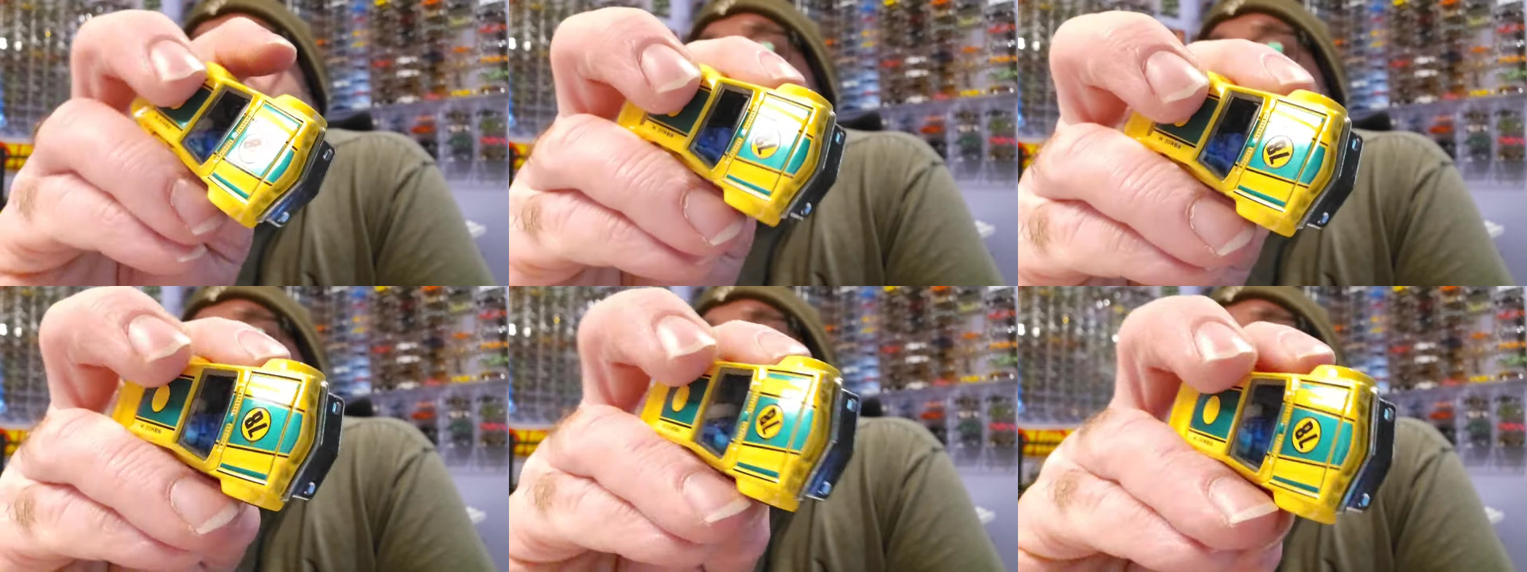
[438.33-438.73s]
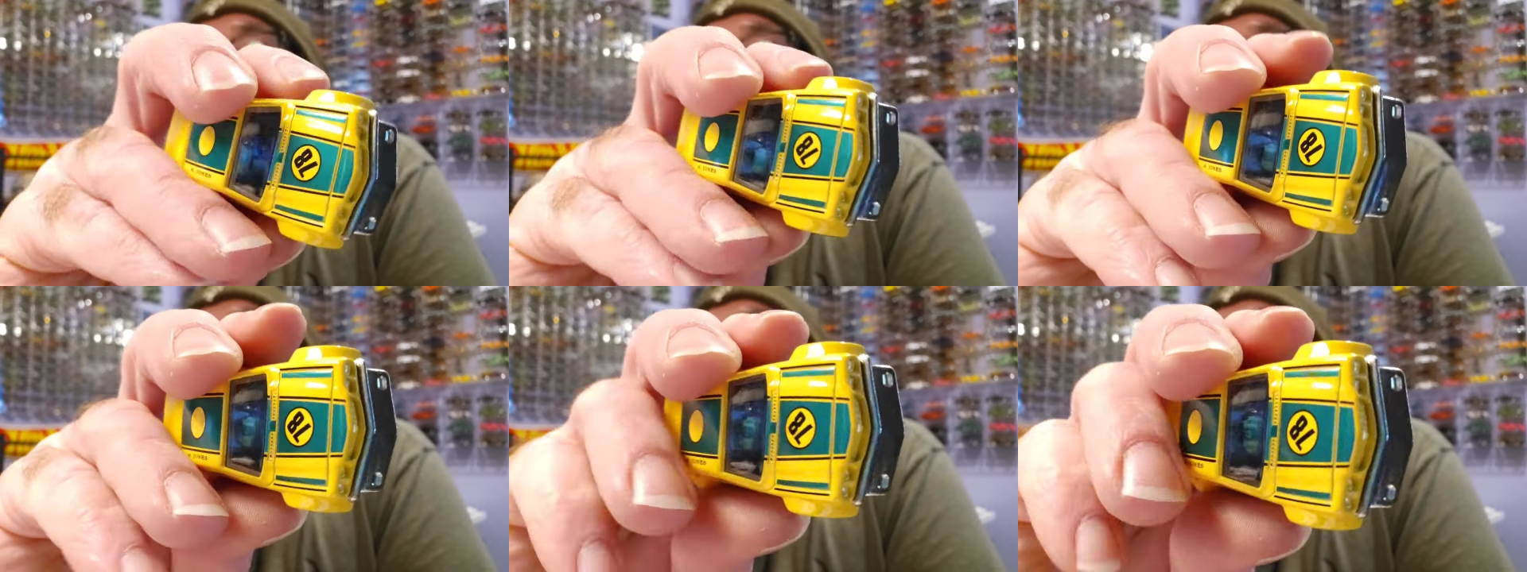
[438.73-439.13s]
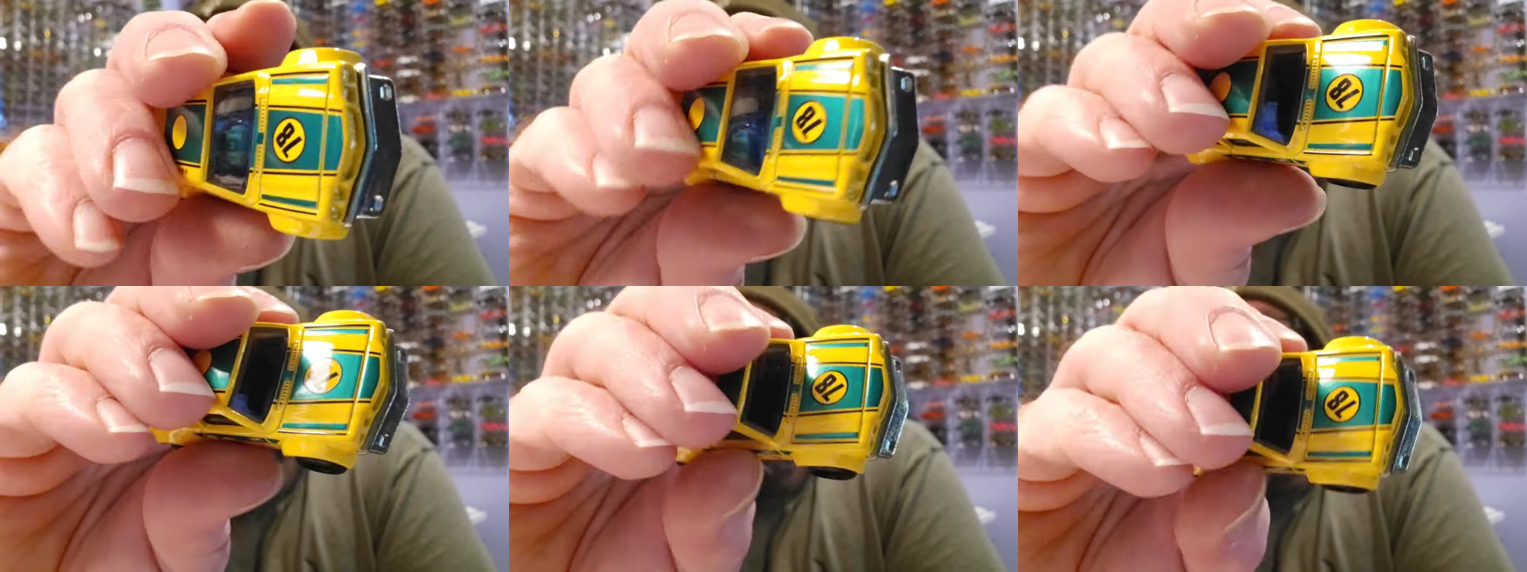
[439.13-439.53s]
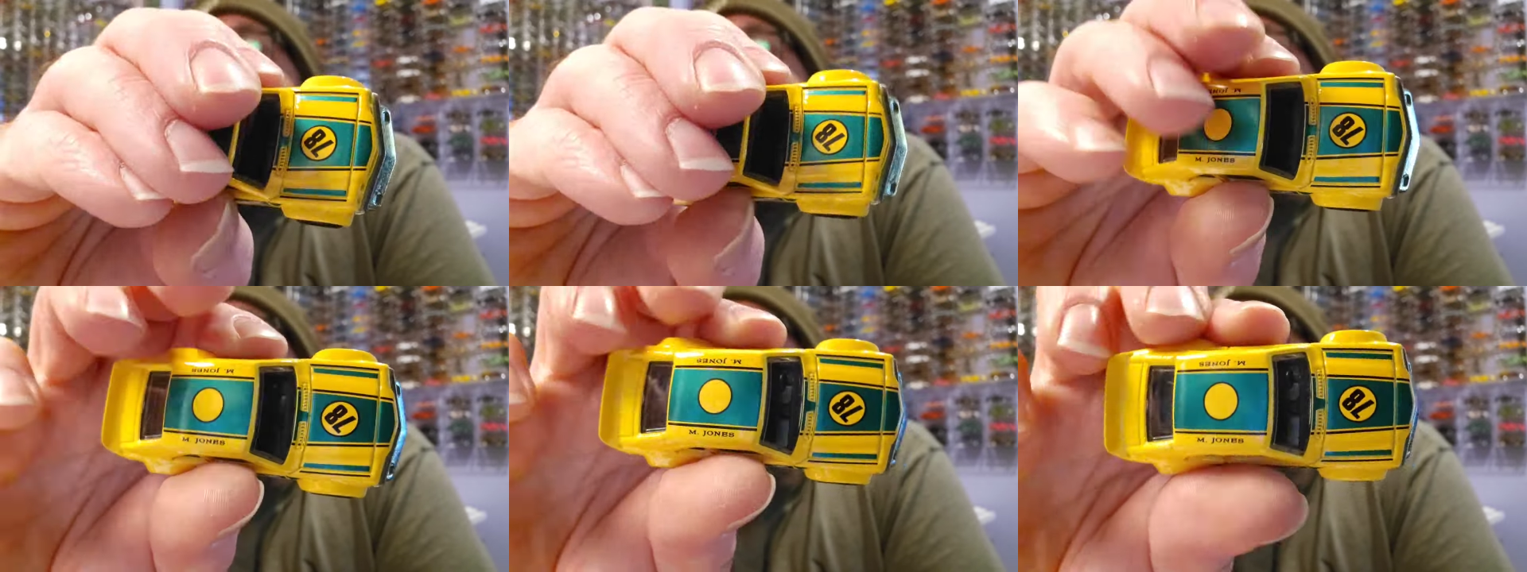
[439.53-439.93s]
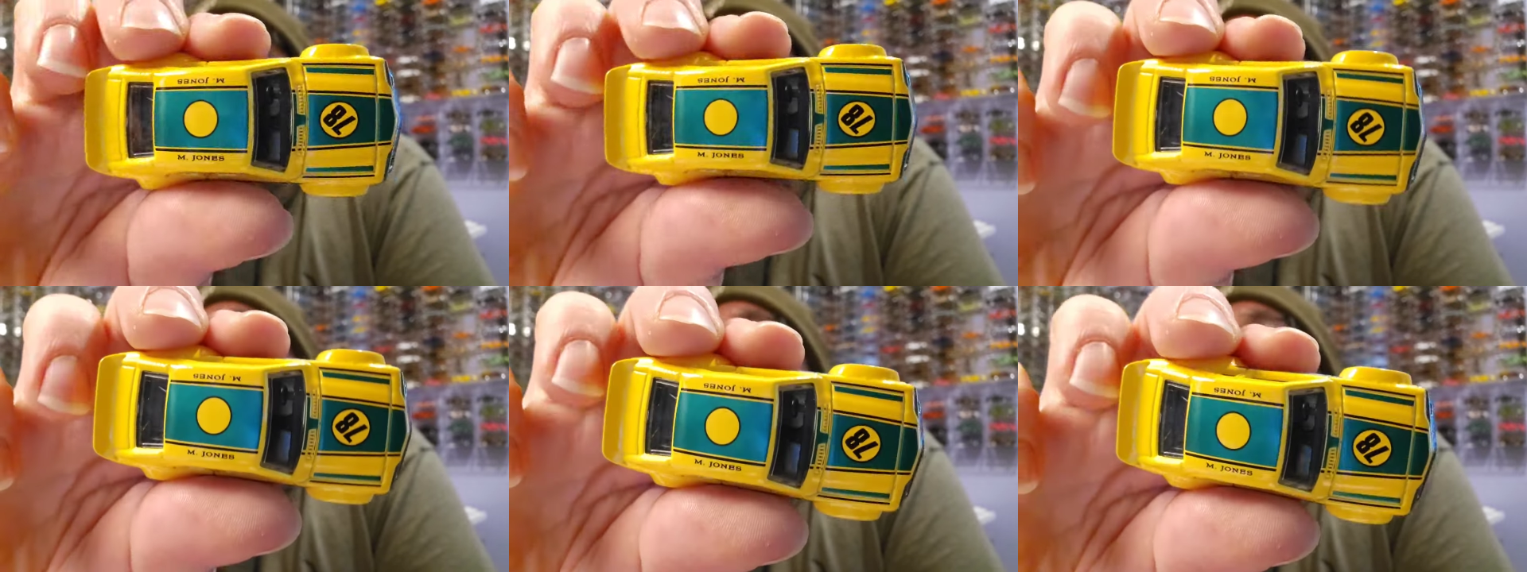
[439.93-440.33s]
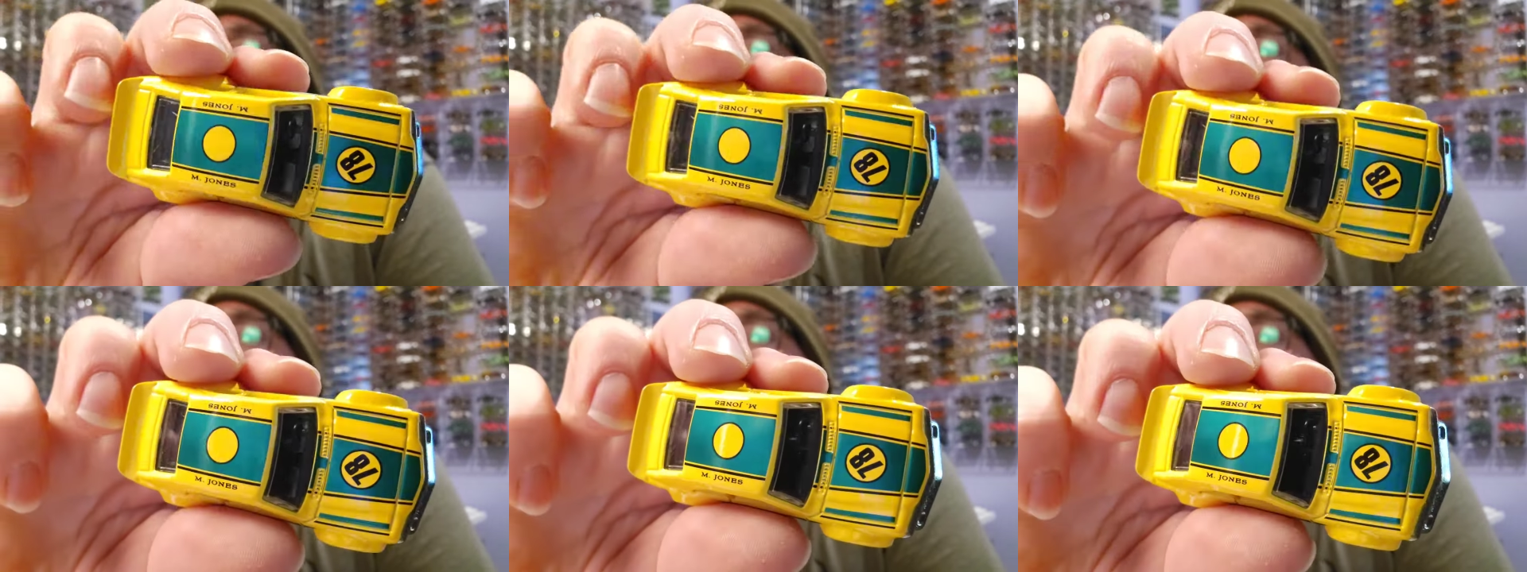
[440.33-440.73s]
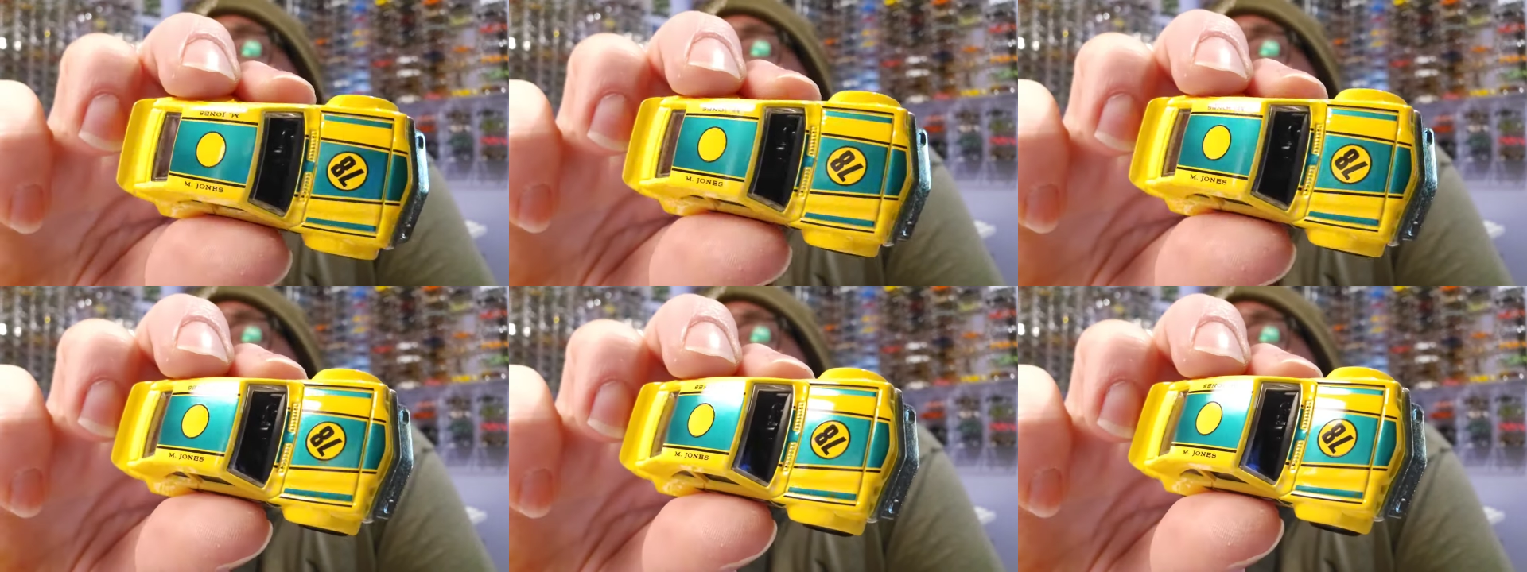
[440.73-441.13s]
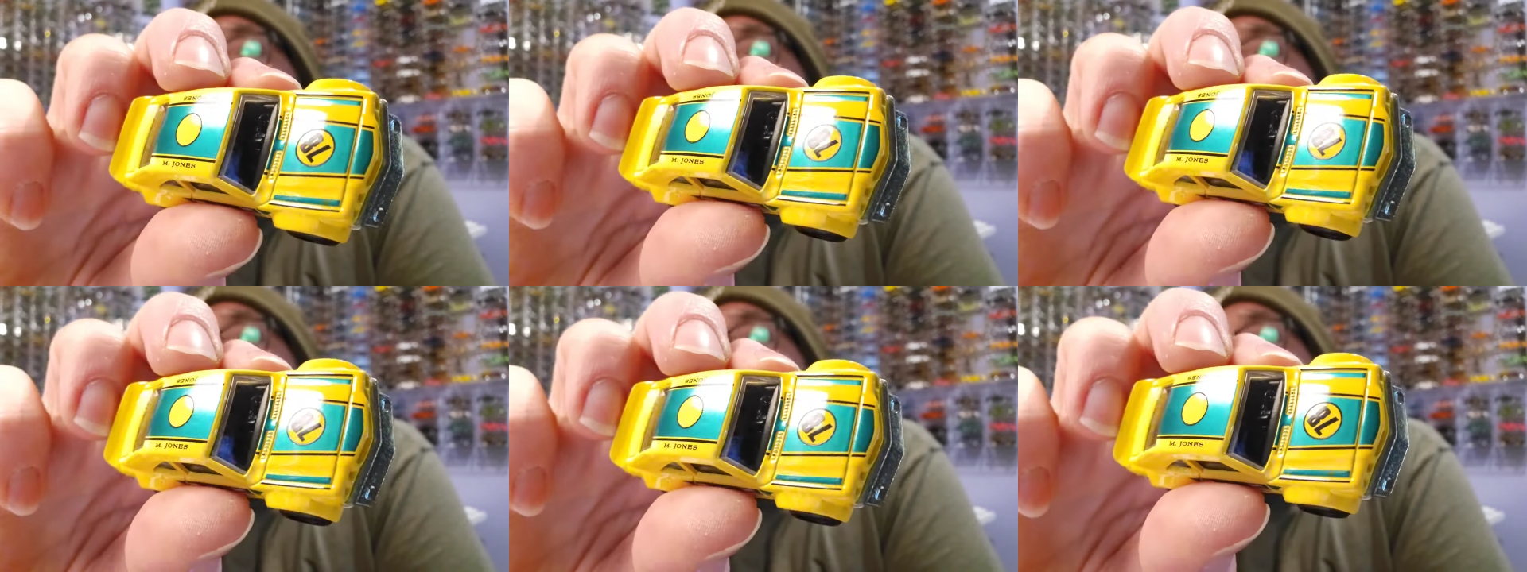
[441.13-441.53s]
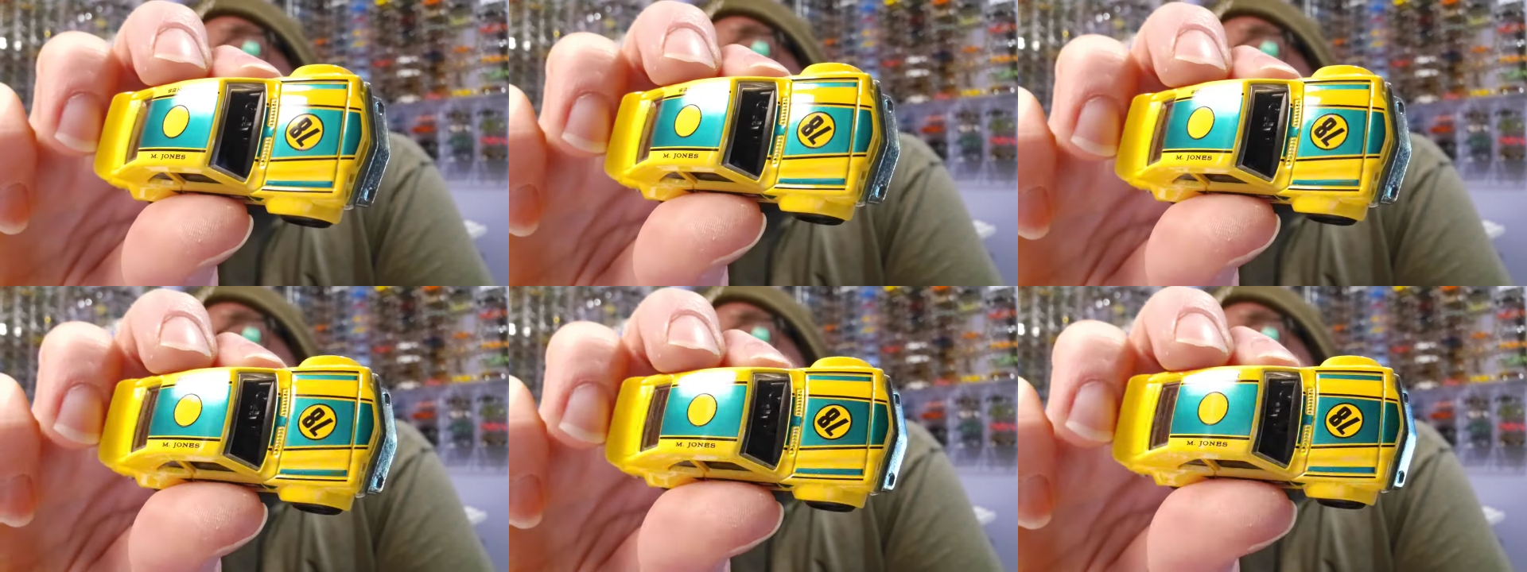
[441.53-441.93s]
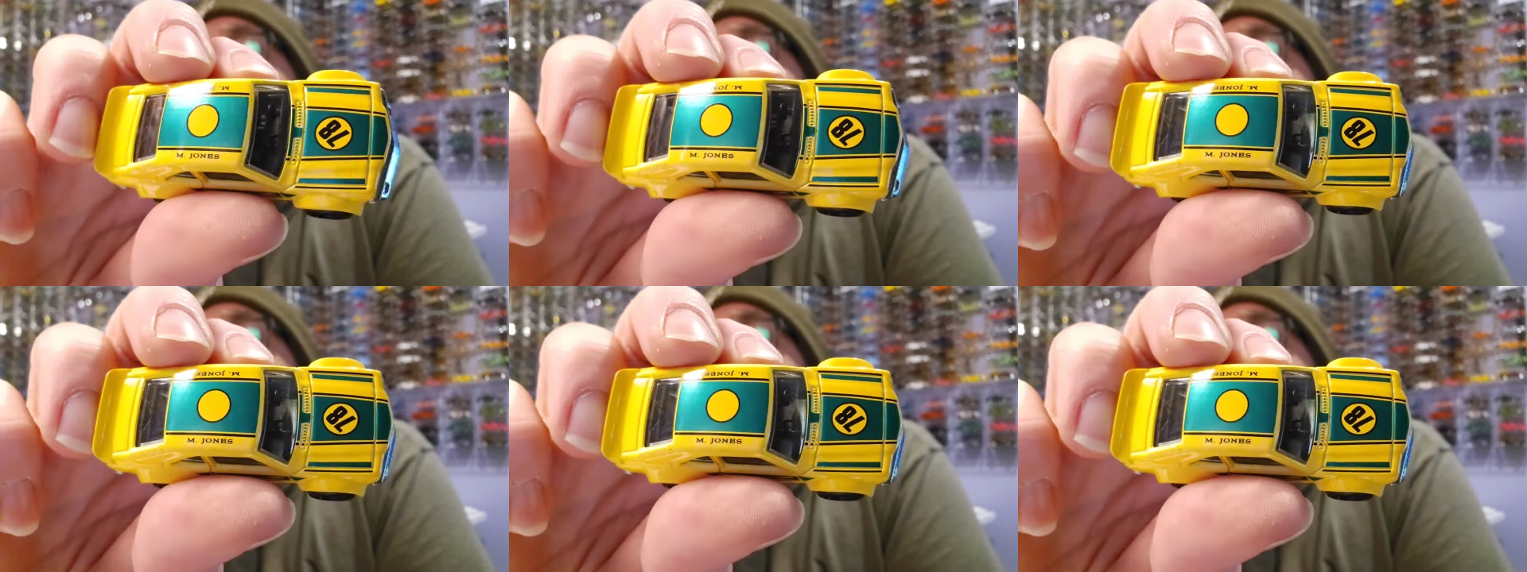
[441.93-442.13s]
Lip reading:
No face is visible, so there are no lips to read.